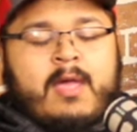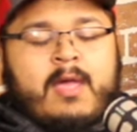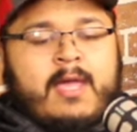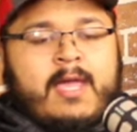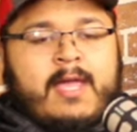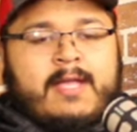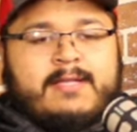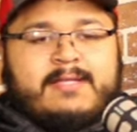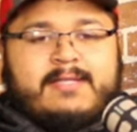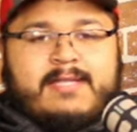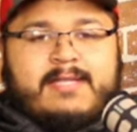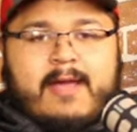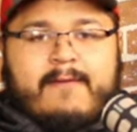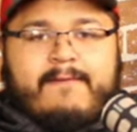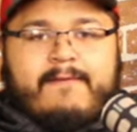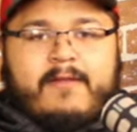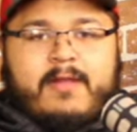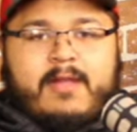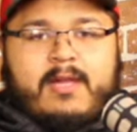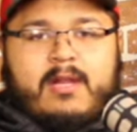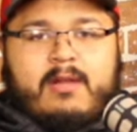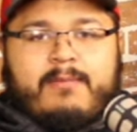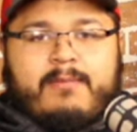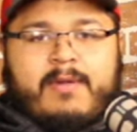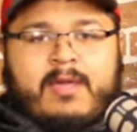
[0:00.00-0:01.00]
it's
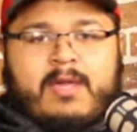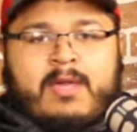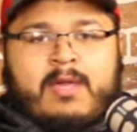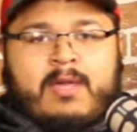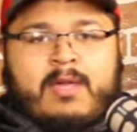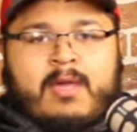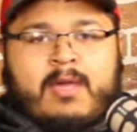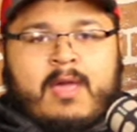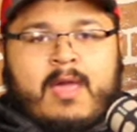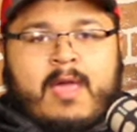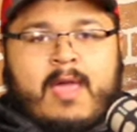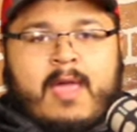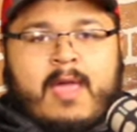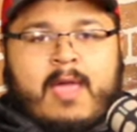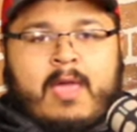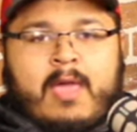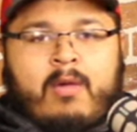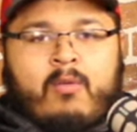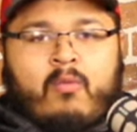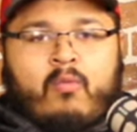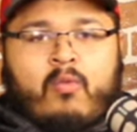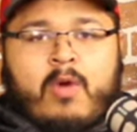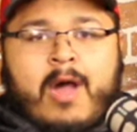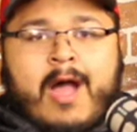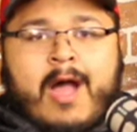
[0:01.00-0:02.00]
definitely going to be
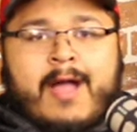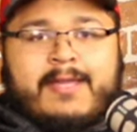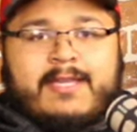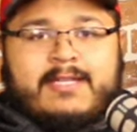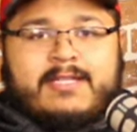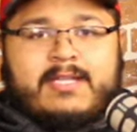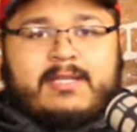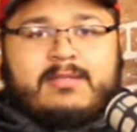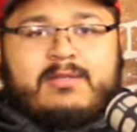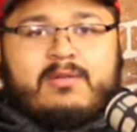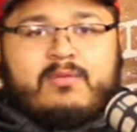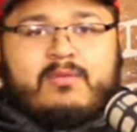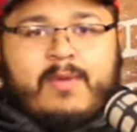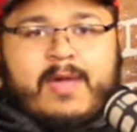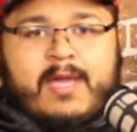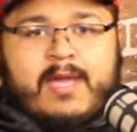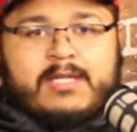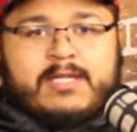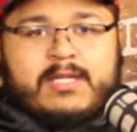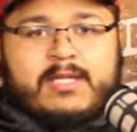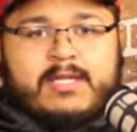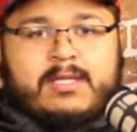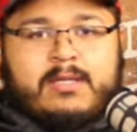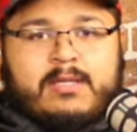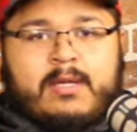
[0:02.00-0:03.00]
a rocky
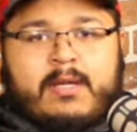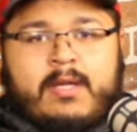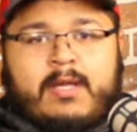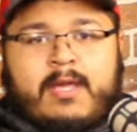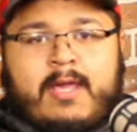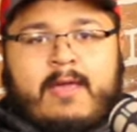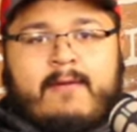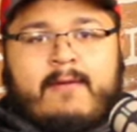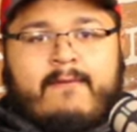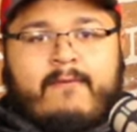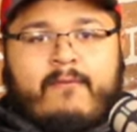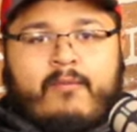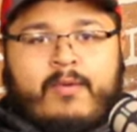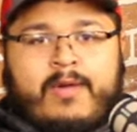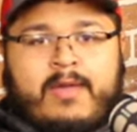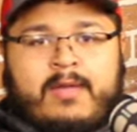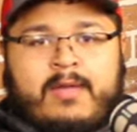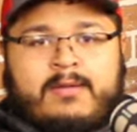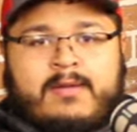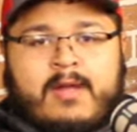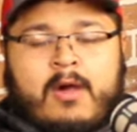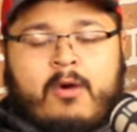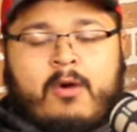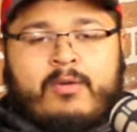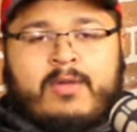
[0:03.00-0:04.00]
situation if we
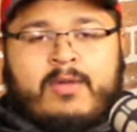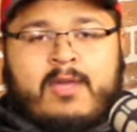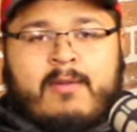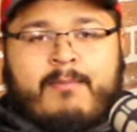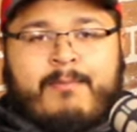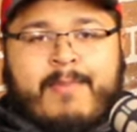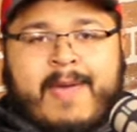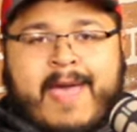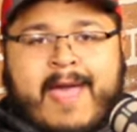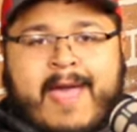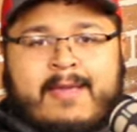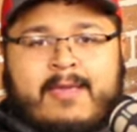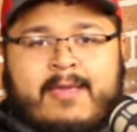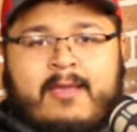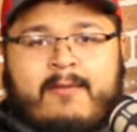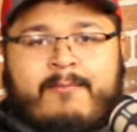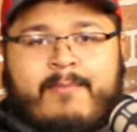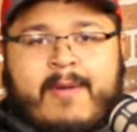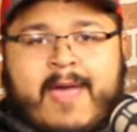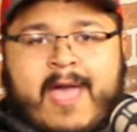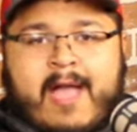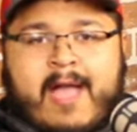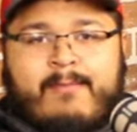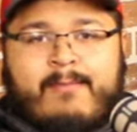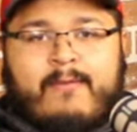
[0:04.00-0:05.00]
don't get Backy
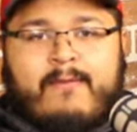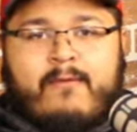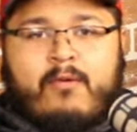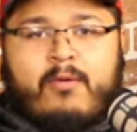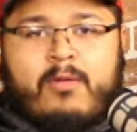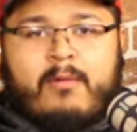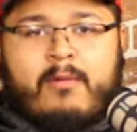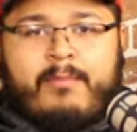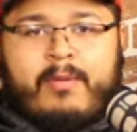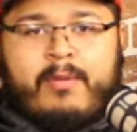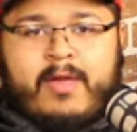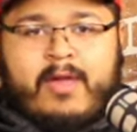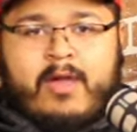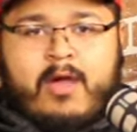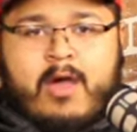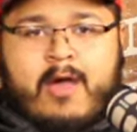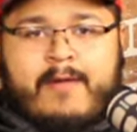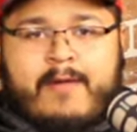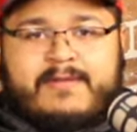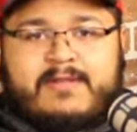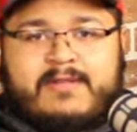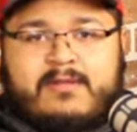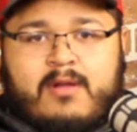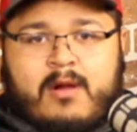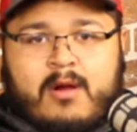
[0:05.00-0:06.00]
back before the
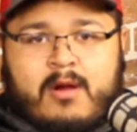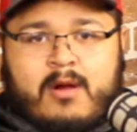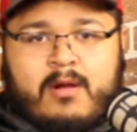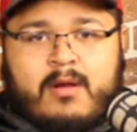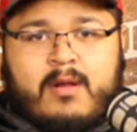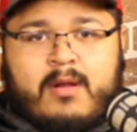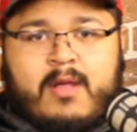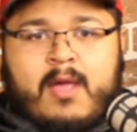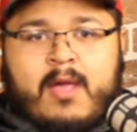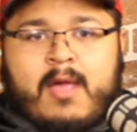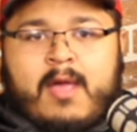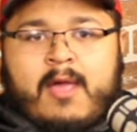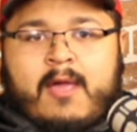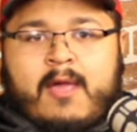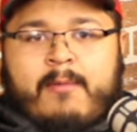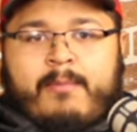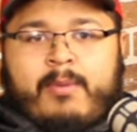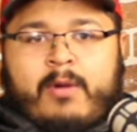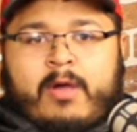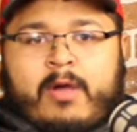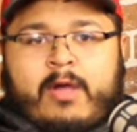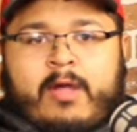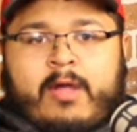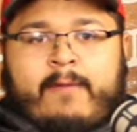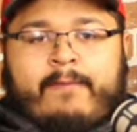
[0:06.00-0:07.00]
playoffs start.
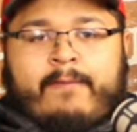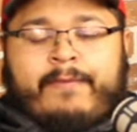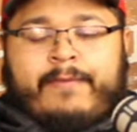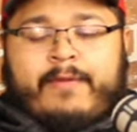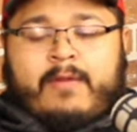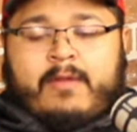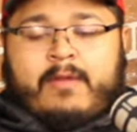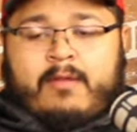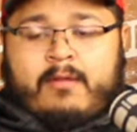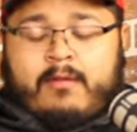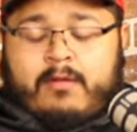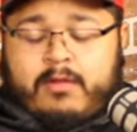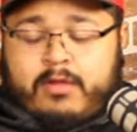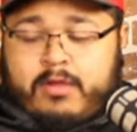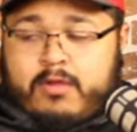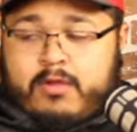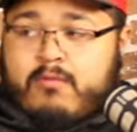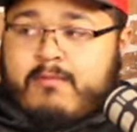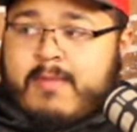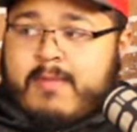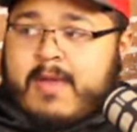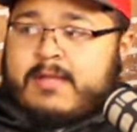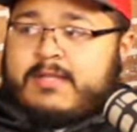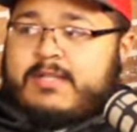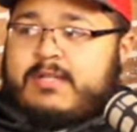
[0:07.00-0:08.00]
But
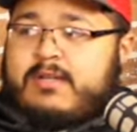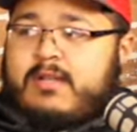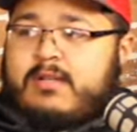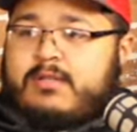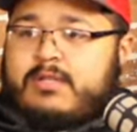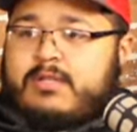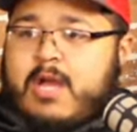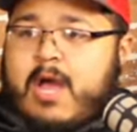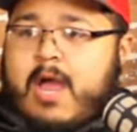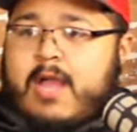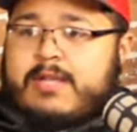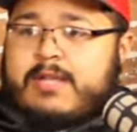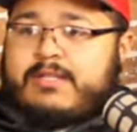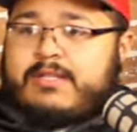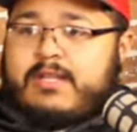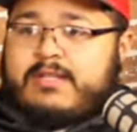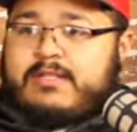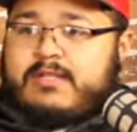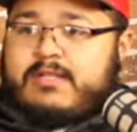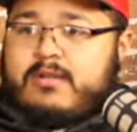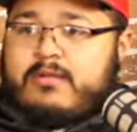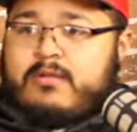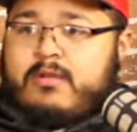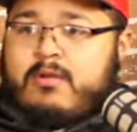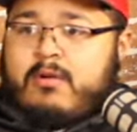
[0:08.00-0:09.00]
you mentioned it, Josh.
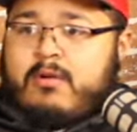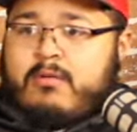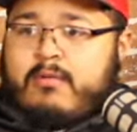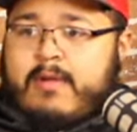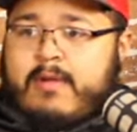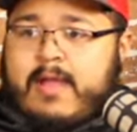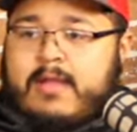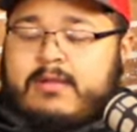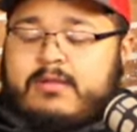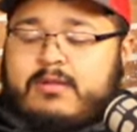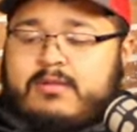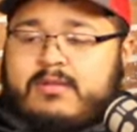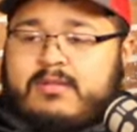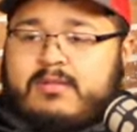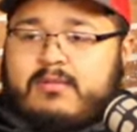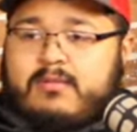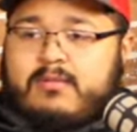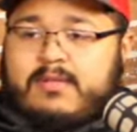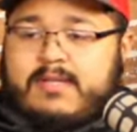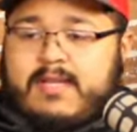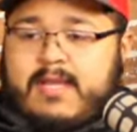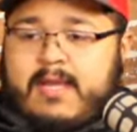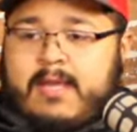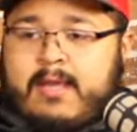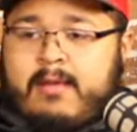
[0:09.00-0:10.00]
This New York Rangers
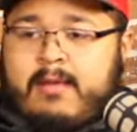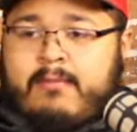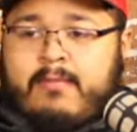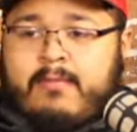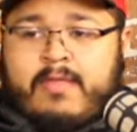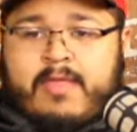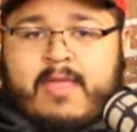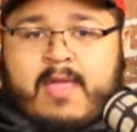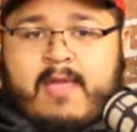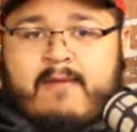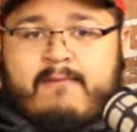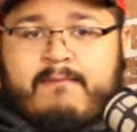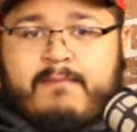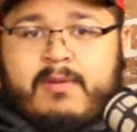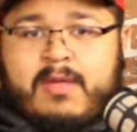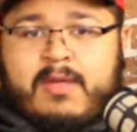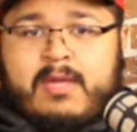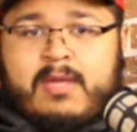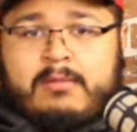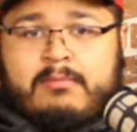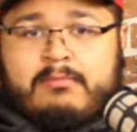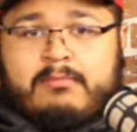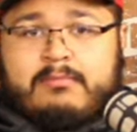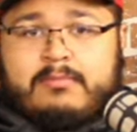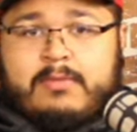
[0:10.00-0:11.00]
team, they've
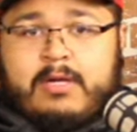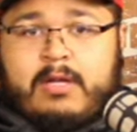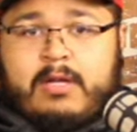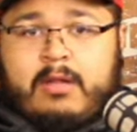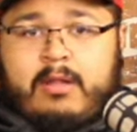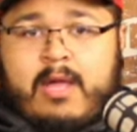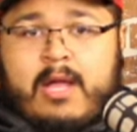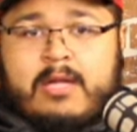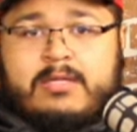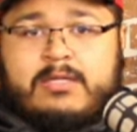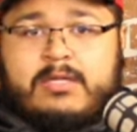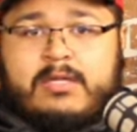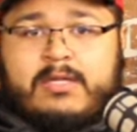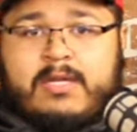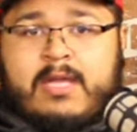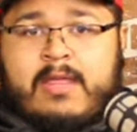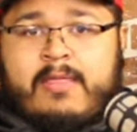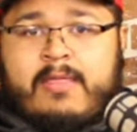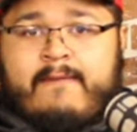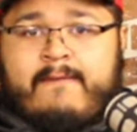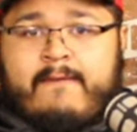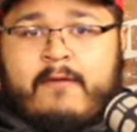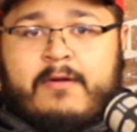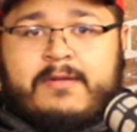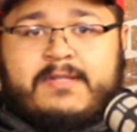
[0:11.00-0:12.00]
been electric.
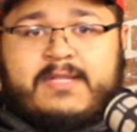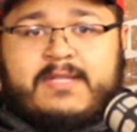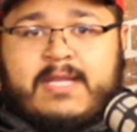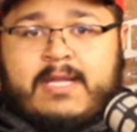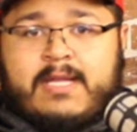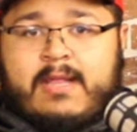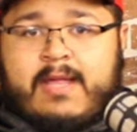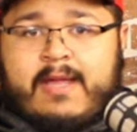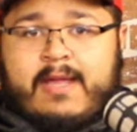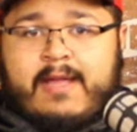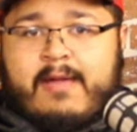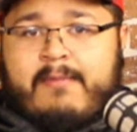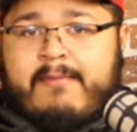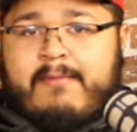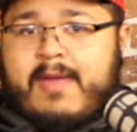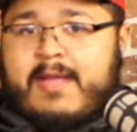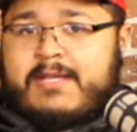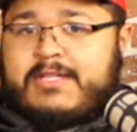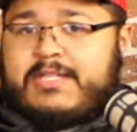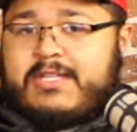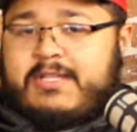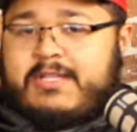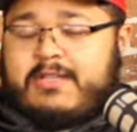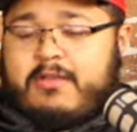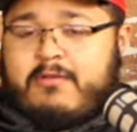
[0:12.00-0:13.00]
And the first thing, like I
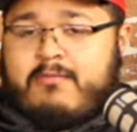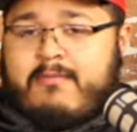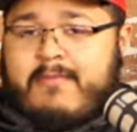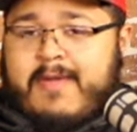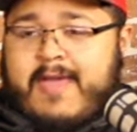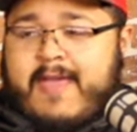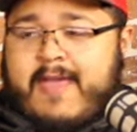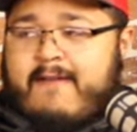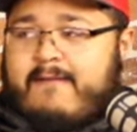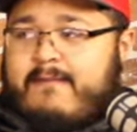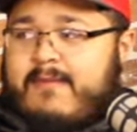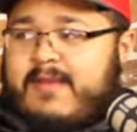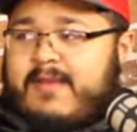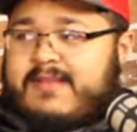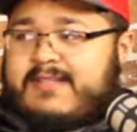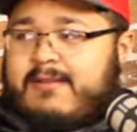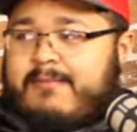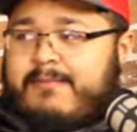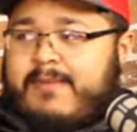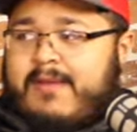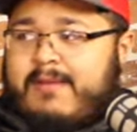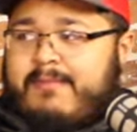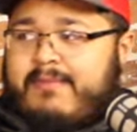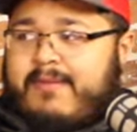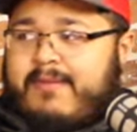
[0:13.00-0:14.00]
mentioned, you may have missed a
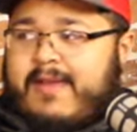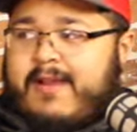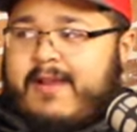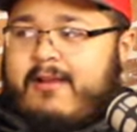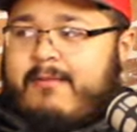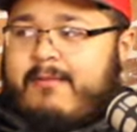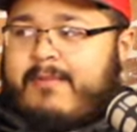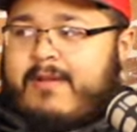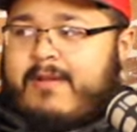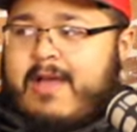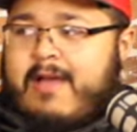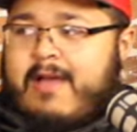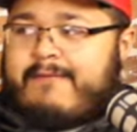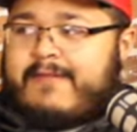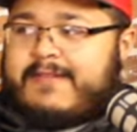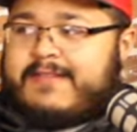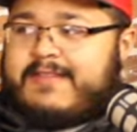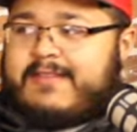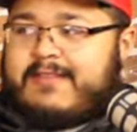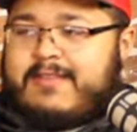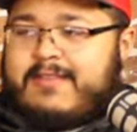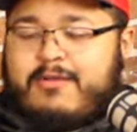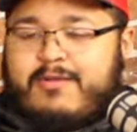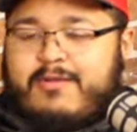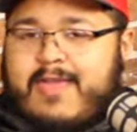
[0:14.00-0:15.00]
big player, but
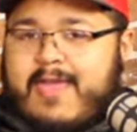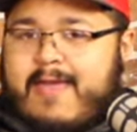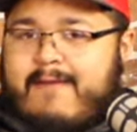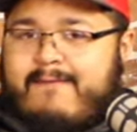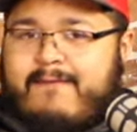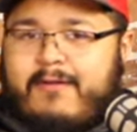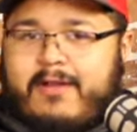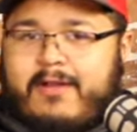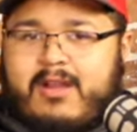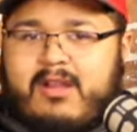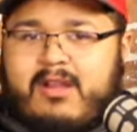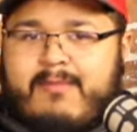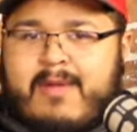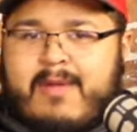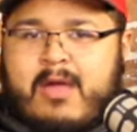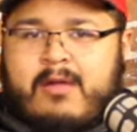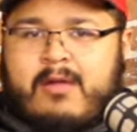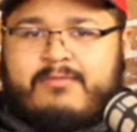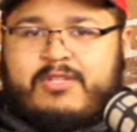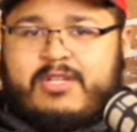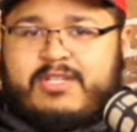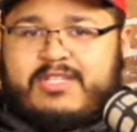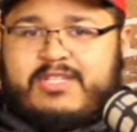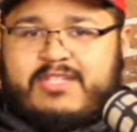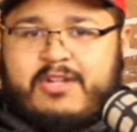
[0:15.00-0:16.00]
obviously you can't forget about
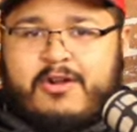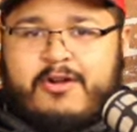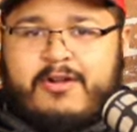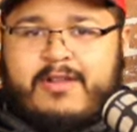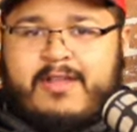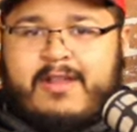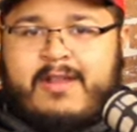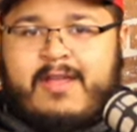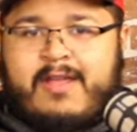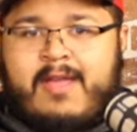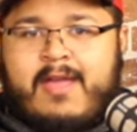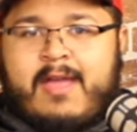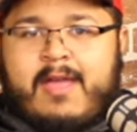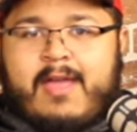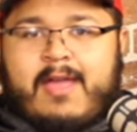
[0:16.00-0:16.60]
him, Shesterkin.